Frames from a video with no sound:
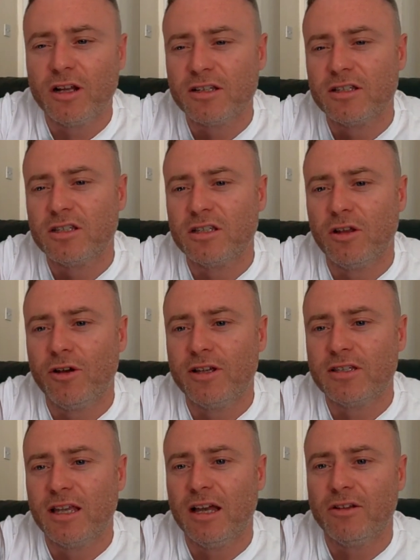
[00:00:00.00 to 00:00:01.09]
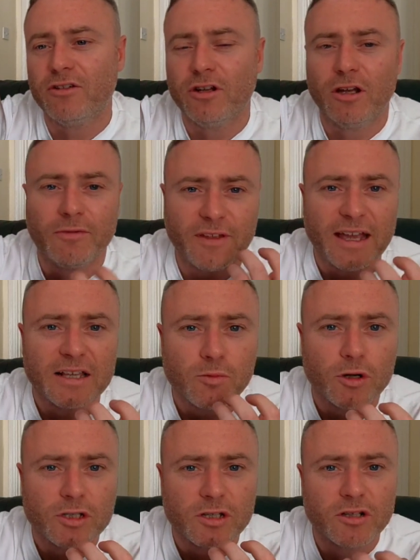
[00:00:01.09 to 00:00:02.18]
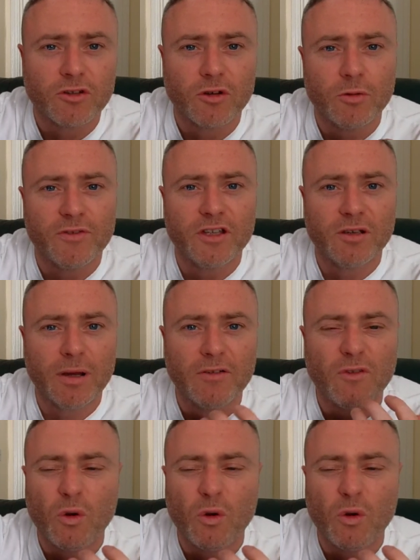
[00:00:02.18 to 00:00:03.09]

And as it slides down, you know, that is what it's going to do within your mouth,